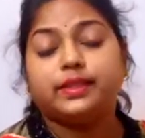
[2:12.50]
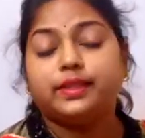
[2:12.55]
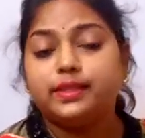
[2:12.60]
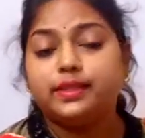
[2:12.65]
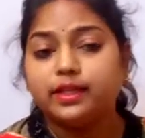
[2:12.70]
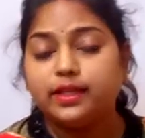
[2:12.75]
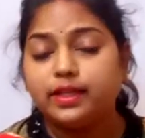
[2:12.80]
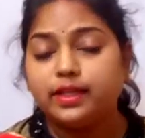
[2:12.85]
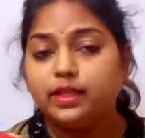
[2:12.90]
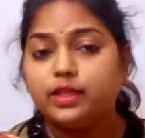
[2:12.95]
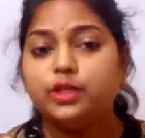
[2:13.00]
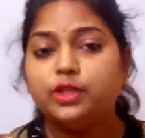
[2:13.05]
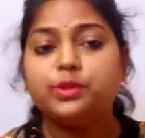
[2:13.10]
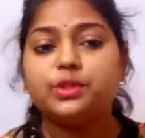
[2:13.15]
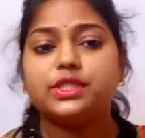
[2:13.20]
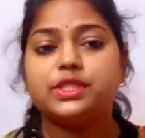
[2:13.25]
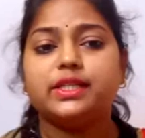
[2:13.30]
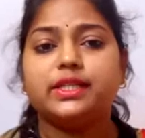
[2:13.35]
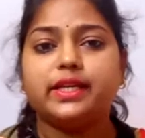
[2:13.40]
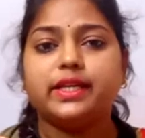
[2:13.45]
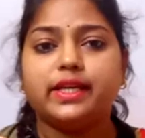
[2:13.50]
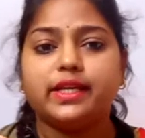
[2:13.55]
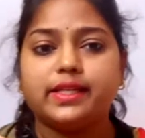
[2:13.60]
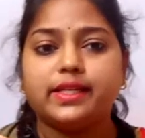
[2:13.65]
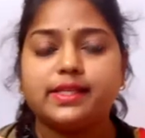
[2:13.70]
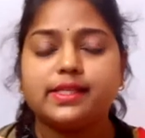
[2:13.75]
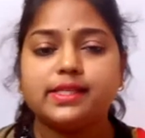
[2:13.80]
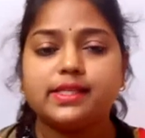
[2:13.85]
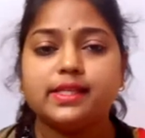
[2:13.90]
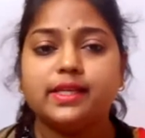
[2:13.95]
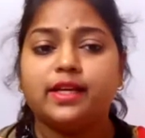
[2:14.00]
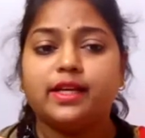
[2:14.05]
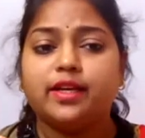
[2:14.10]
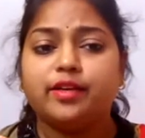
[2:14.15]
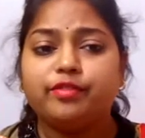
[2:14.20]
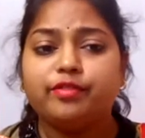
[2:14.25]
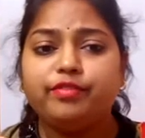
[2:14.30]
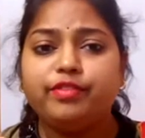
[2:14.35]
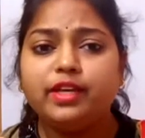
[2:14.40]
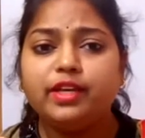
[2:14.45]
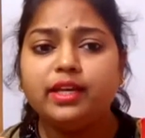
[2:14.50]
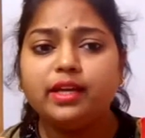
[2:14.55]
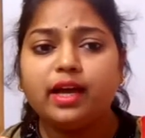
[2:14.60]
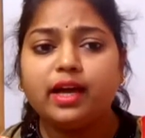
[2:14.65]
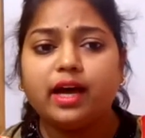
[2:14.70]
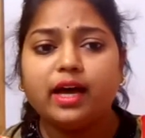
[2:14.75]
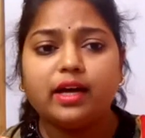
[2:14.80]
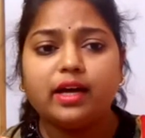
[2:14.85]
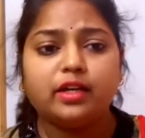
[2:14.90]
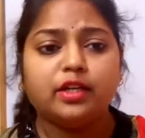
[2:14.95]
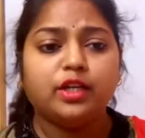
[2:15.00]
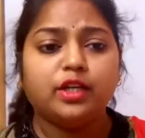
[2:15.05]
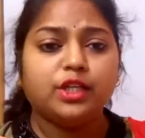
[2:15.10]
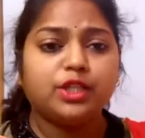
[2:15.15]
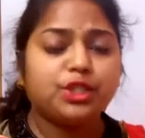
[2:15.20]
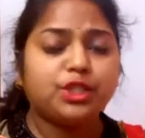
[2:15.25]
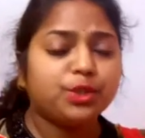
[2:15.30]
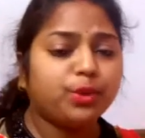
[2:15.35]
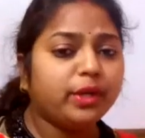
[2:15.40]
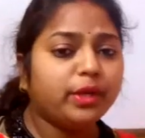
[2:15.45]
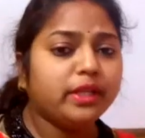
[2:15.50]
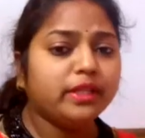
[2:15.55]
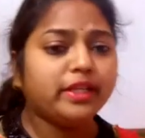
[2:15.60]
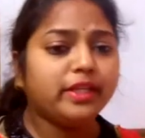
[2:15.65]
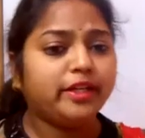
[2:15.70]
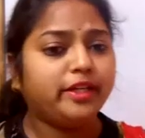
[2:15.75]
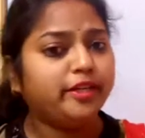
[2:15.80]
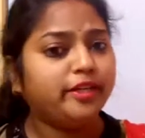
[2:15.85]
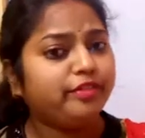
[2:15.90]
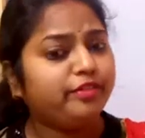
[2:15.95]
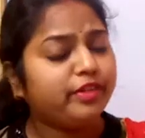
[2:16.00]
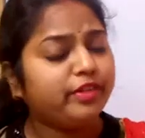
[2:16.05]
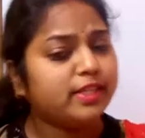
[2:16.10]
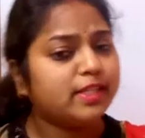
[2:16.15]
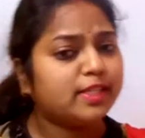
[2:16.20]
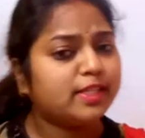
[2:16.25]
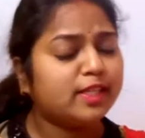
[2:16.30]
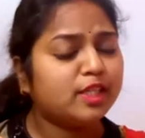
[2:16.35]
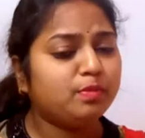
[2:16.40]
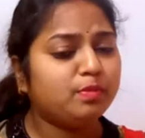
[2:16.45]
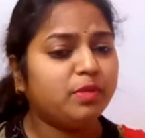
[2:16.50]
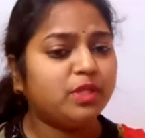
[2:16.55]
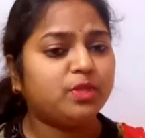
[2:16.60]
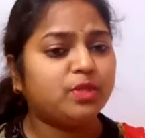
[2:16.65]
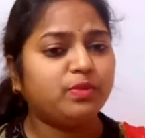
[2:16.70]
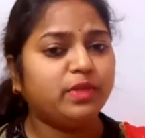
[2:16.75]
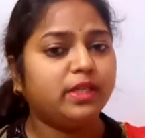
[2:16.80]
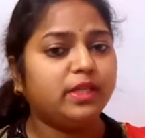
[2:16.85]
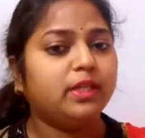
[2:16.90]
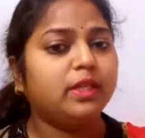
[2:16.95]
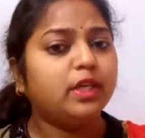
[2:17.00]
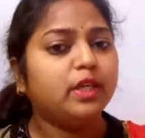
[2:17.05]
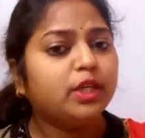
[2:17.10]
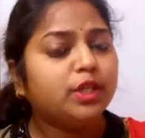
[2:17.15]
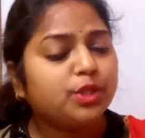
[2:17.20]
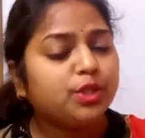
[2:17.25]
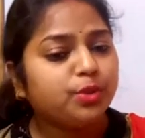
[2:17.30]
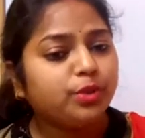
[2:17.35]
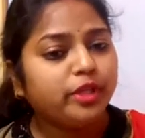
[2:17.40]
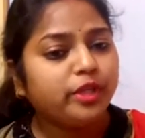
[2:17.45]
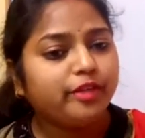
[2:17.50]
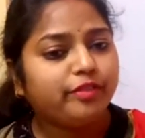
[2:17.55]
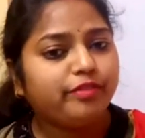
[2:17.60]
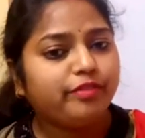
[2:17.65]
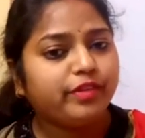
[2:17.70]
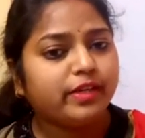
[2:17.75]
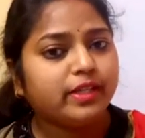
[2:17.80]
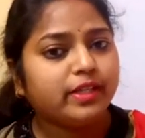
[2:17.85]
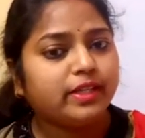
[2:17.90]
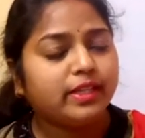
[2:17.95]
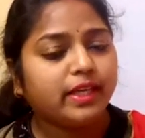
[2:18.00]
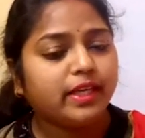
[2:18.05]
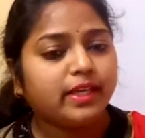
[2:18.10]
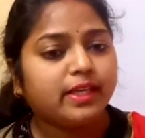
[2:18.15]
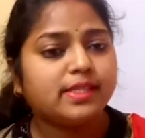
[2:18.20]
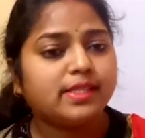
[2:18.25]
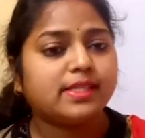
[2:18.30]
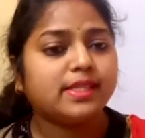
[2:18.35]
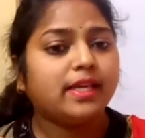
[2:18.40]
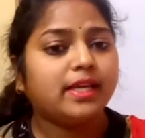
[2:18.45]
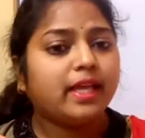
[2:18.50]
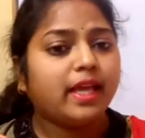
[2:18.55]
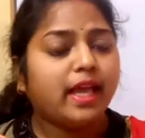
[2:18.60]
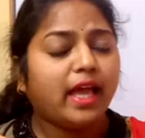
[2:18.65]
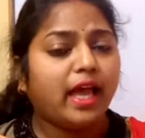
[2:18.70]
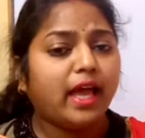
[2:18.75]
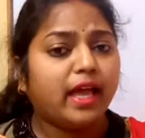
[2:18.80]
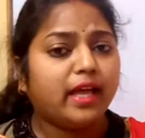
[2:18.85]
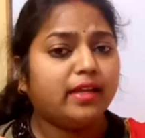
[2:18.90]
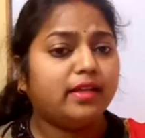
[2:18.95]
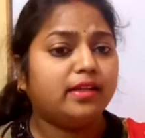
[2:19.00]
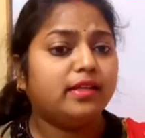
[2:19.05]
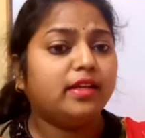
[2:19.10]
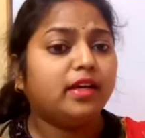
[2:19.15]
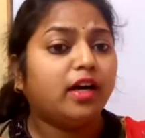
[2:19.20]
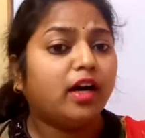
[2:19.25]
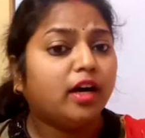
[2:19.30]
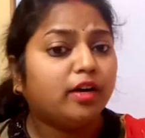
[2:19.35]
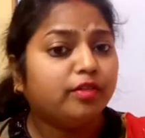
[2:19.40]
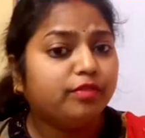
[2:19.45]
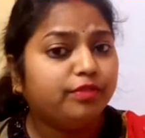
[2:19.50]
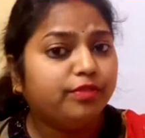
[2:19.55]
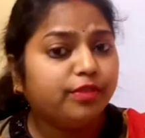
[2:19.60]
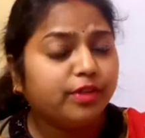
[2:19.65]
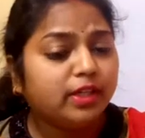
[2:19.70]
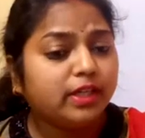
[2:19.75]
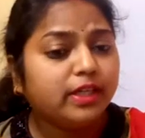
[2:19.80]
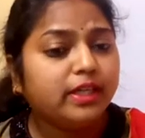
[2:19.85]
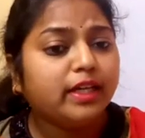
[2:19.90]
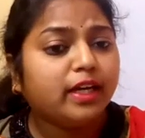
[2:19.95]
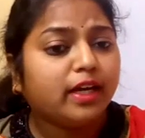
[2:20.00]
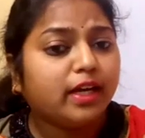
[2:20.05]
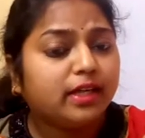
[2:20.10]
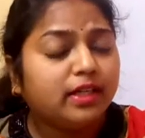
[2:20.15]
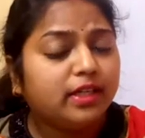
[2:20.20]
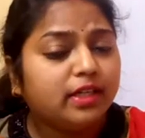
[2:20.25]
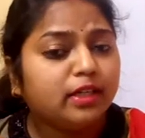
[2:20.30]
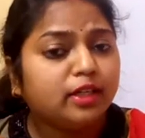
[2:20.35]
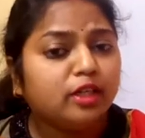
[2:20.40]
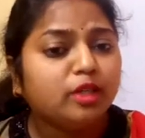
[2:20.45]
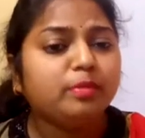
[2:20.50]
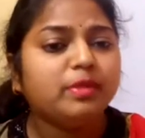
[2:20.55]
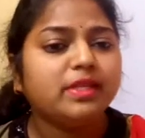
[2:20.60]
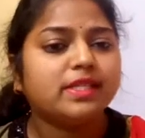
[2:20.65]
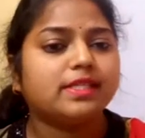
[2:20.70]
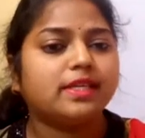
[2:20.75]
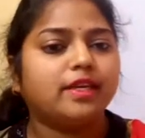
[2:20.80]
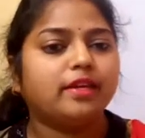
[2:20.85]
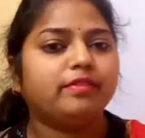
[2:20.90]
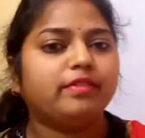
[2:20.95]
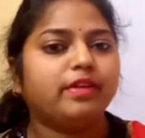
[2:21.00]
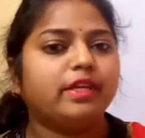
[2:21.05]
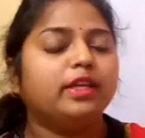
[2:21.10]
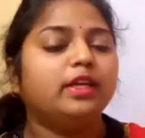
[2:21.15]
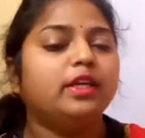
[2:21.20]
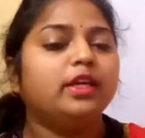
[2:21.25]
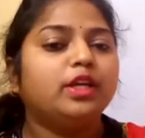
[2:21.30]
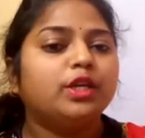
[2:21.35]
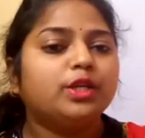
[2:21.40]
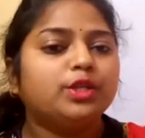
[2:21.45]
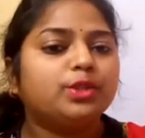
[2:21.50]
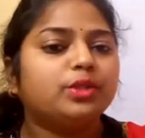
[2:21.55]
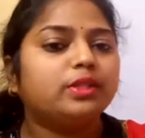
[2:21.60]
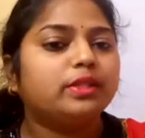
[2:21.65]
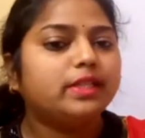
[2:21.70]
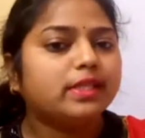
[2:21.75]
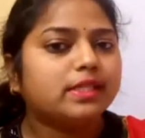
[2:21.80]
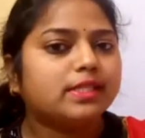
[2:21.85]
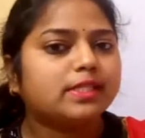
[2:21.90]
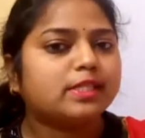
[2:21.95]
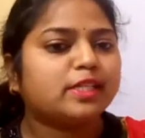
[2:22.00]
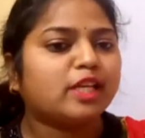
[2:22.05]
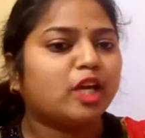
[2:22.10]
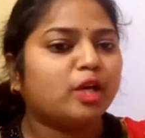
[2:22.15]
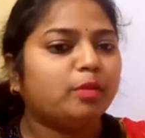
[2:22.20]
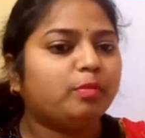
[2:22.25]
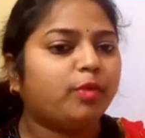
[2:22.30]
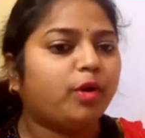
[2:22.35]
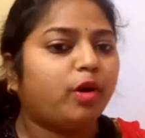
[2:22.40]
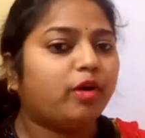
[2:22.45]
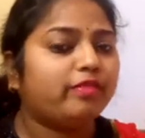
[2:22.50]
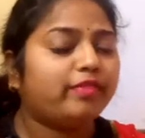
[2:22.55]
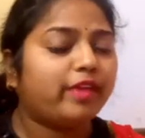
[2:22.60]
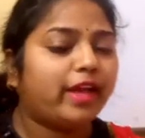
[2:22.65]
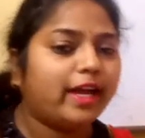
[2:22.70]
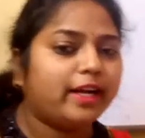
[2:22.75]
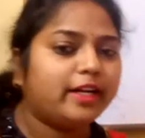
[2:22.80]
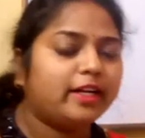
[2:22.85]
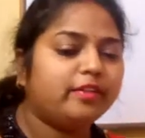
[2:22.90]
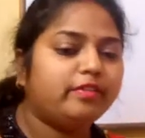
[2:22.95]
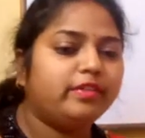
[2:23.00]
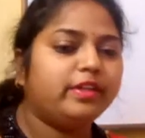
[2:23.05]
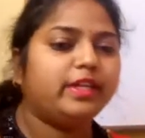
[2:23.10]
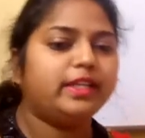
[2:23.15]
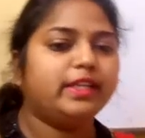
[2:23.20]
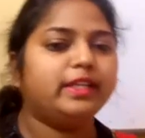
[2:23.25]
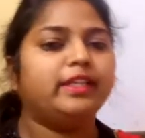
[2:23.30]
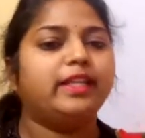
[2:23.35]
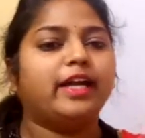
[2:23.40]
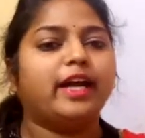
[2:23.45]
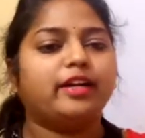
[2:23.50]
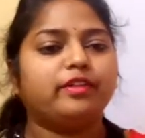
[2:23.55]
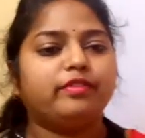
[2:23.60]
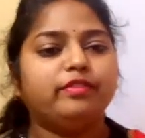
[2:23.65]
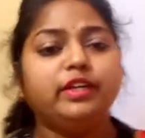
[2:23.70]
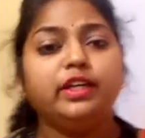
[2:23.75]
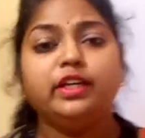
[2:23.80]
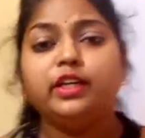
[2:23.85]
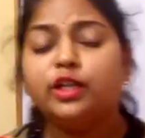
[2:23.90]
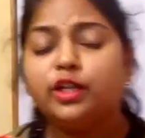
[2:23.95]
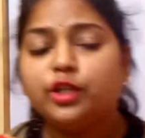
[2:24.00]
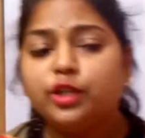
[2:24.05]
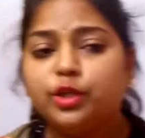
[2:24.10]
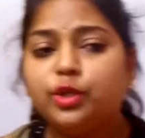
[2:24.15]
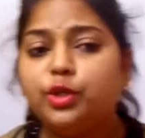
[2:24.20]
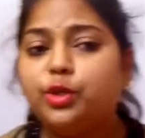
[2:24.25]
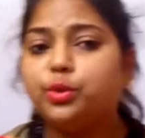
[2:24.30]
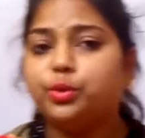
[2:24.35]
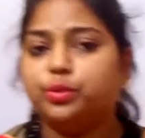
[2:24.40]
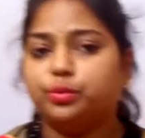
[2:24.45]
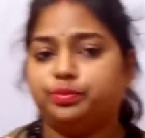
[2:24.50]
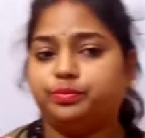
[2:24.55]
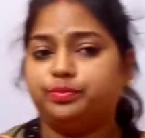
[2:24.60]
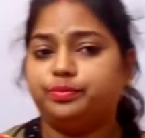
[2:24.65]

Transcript: The conclusion is we are showing the differences between two different things, and a word, a term is given to this type of activity that we do.